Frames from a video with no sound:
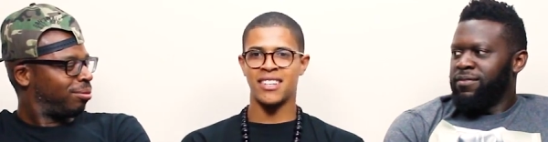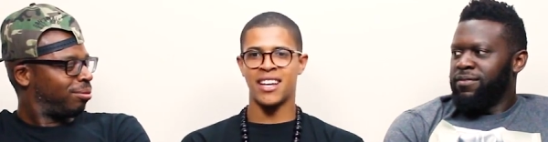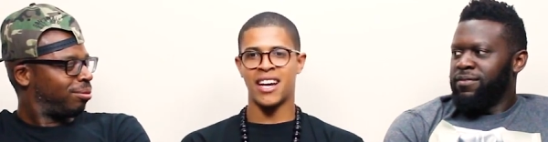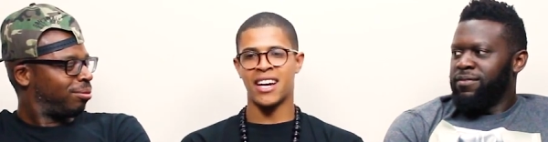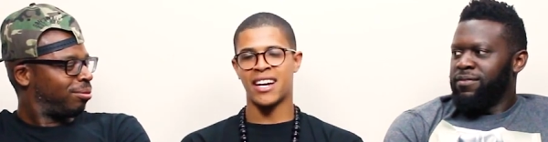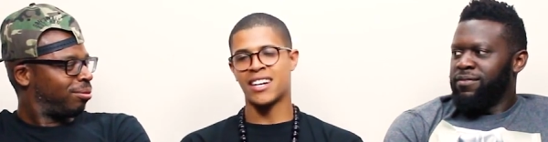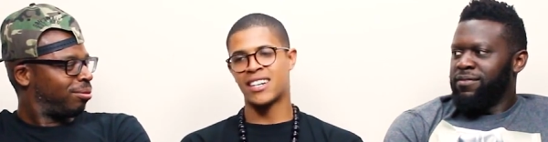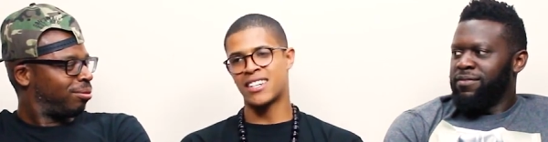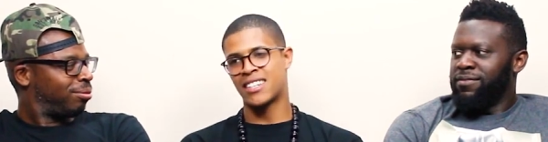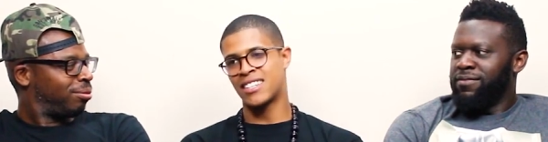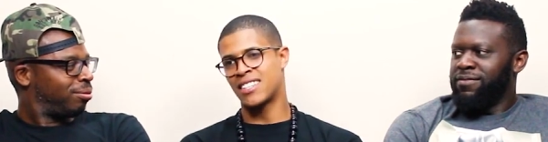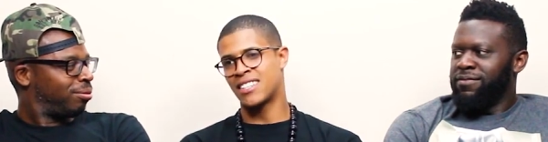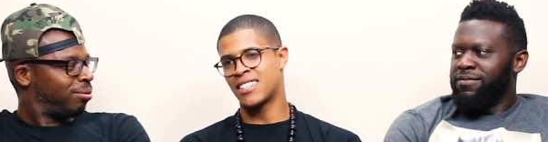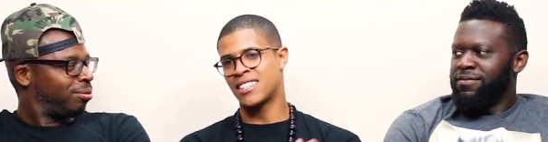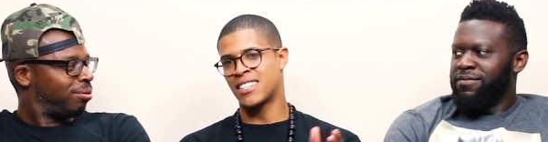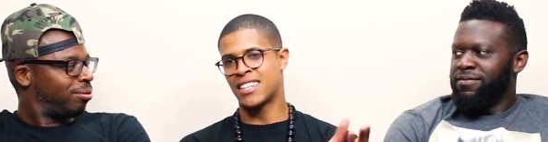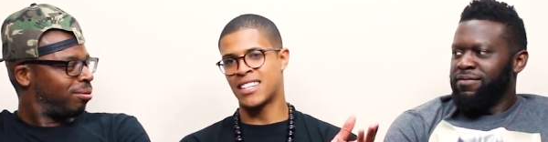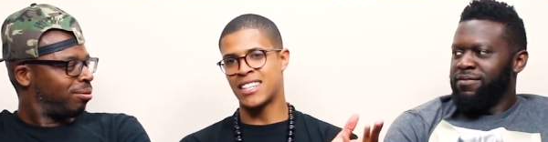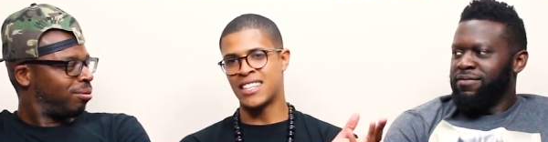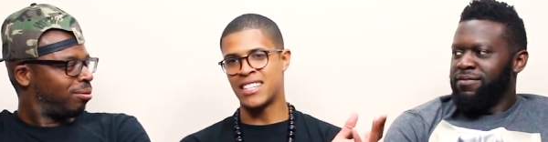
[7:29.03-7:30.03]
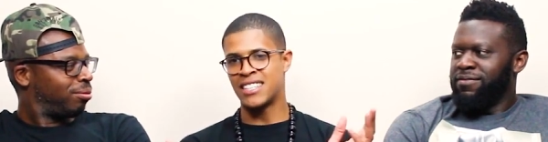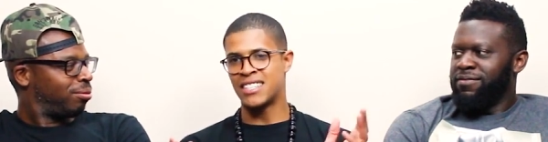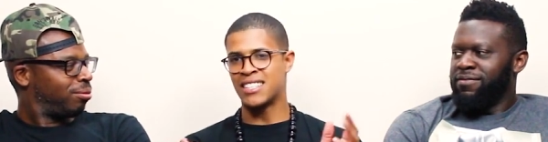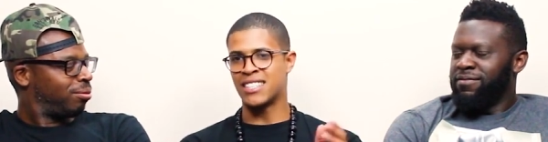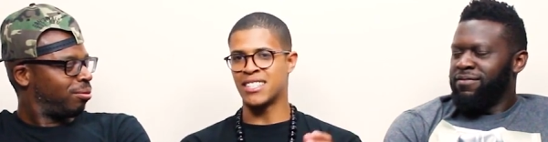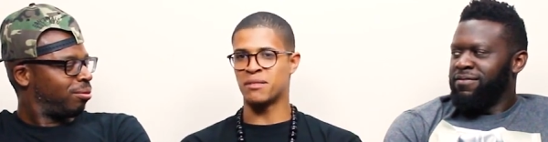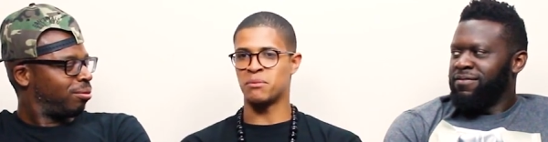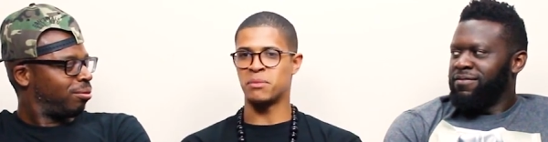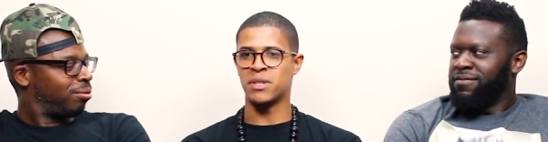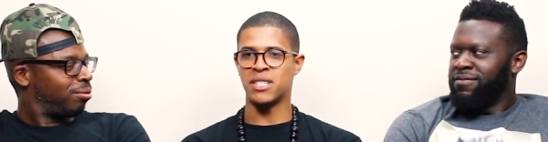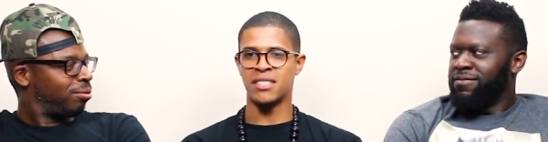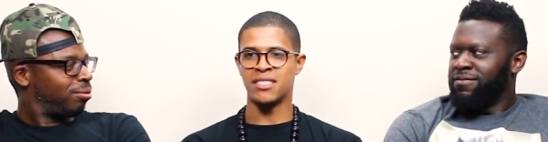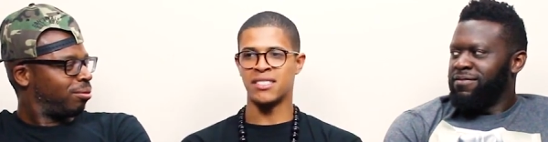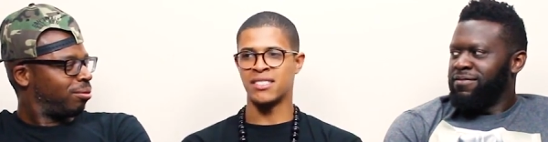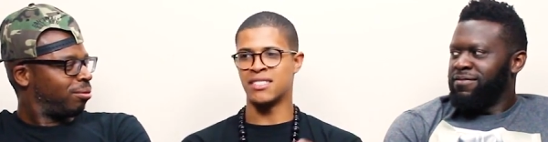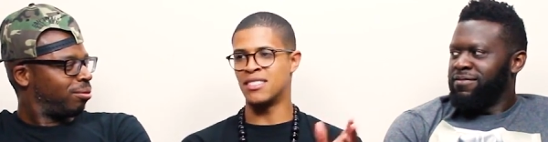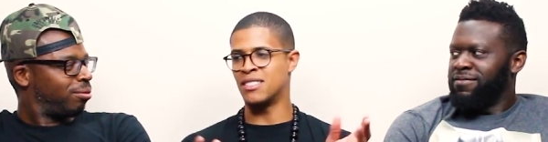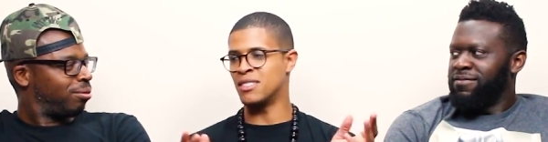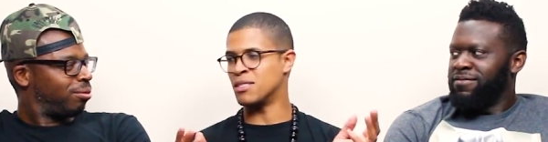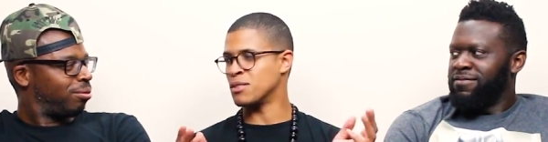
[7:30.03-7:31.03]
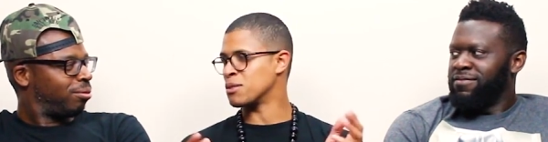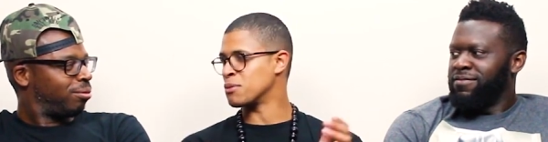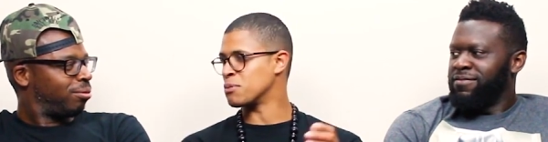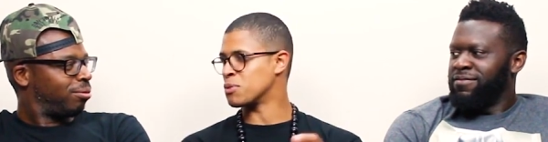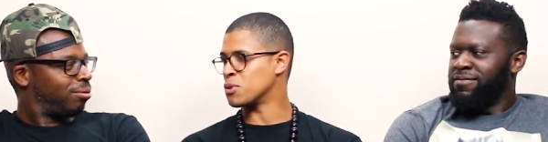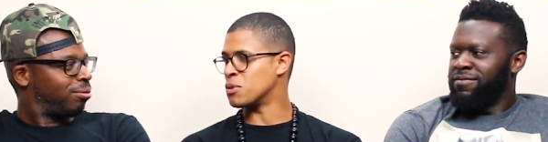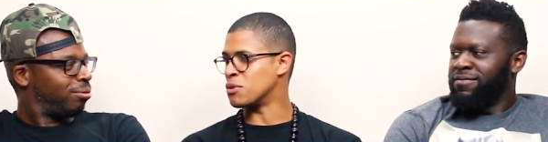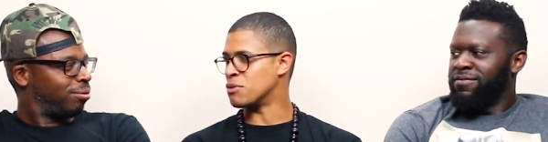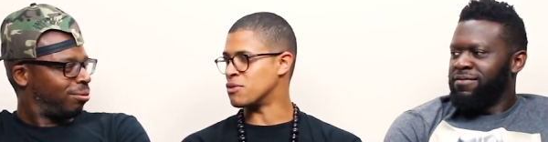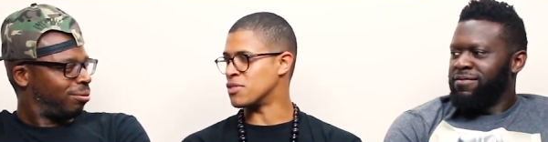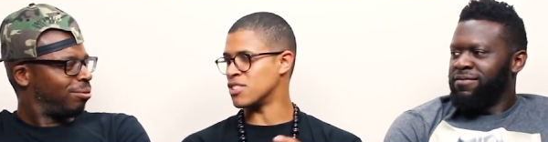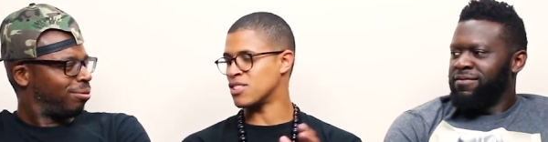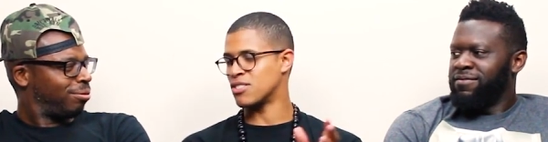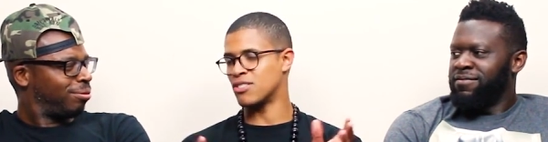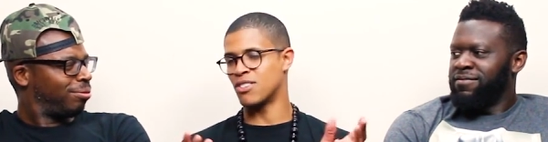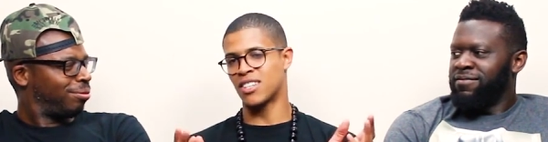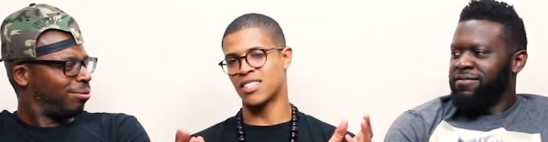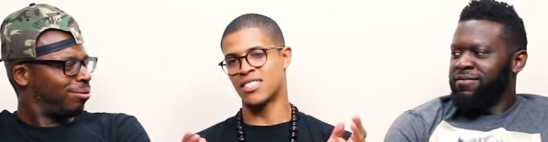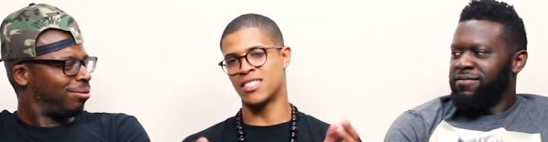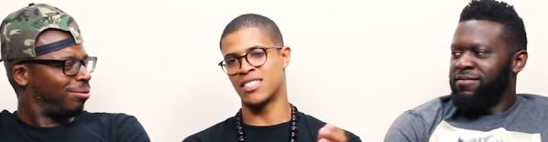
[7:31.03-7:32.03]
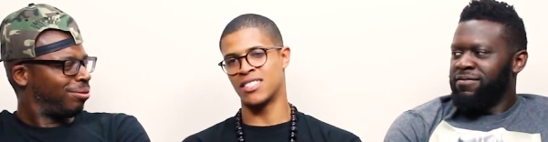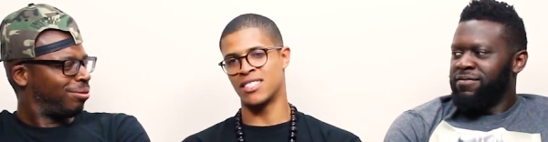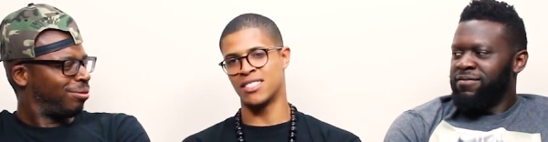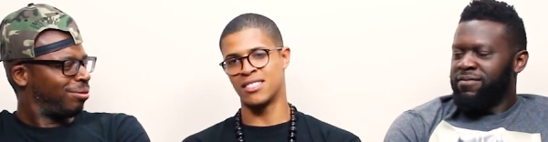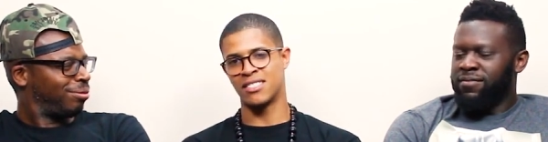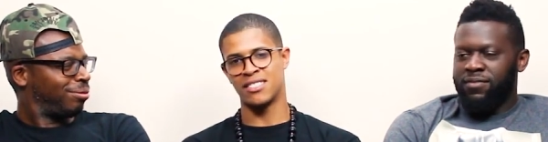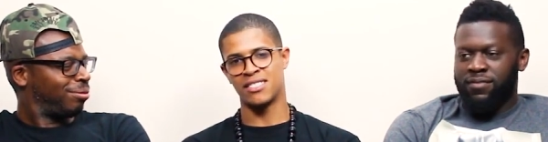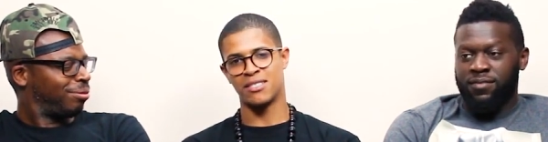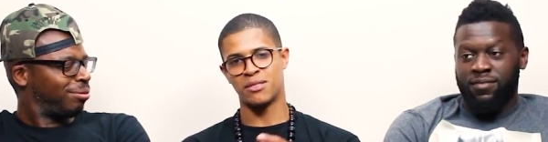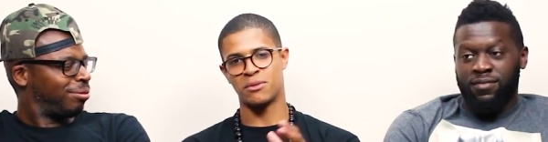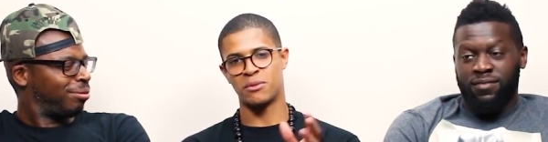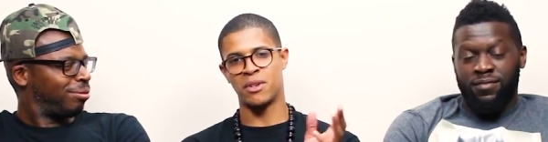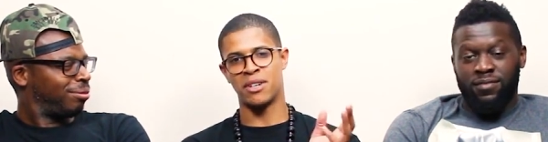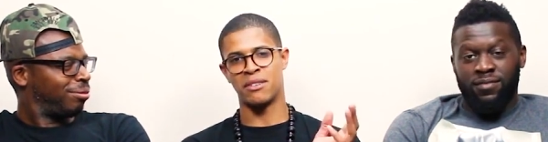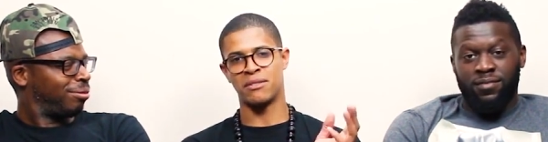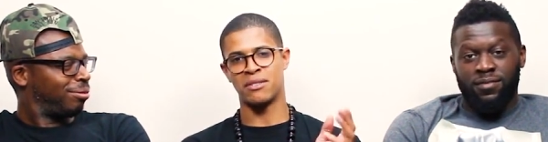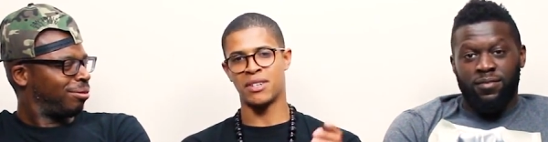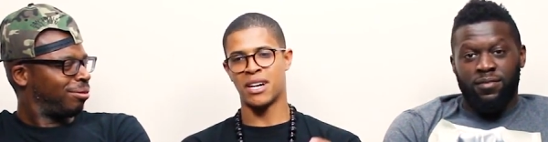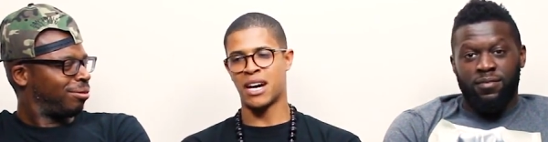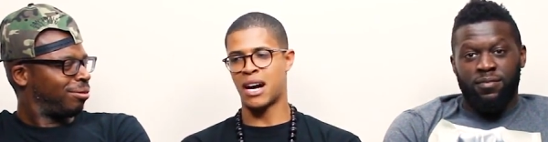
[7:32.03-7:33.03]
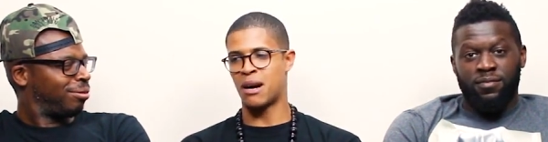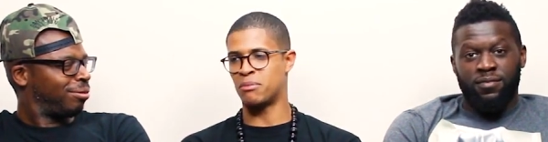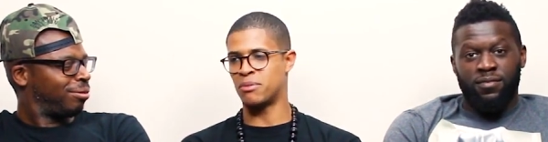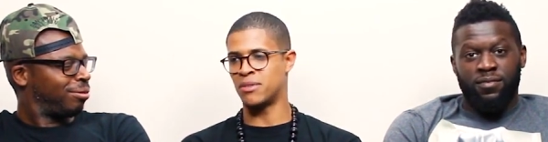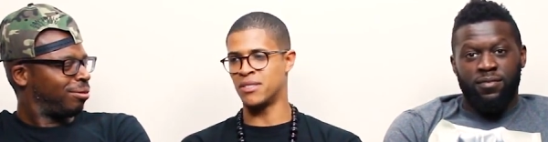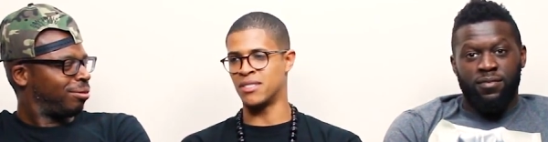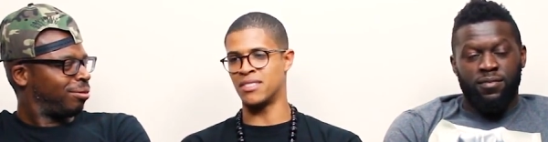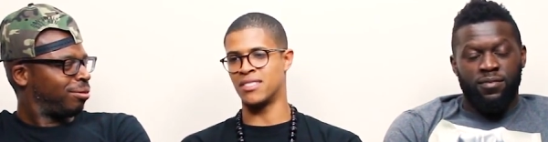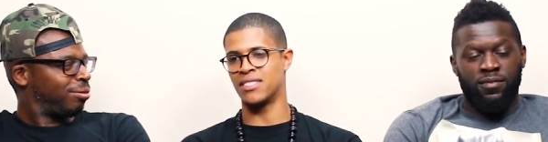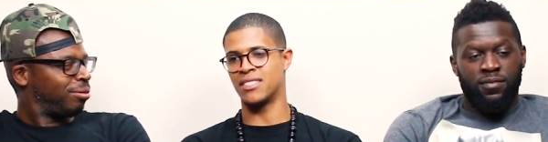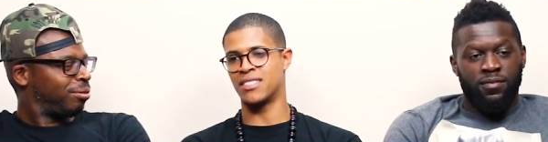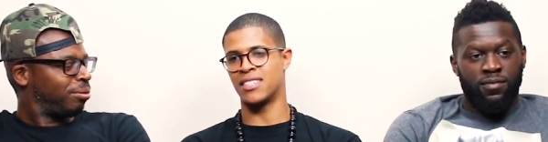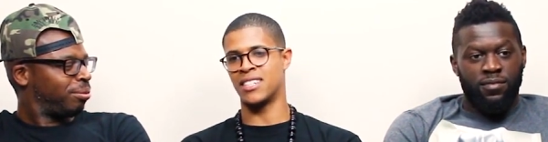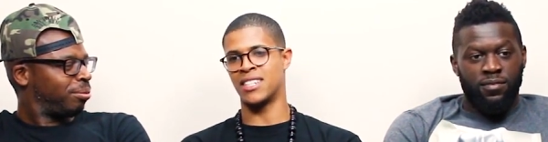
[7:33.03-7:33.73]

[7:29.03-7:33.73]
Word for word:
Speaker 1: like clearly there's been you know some sort of destruction wherever that happened,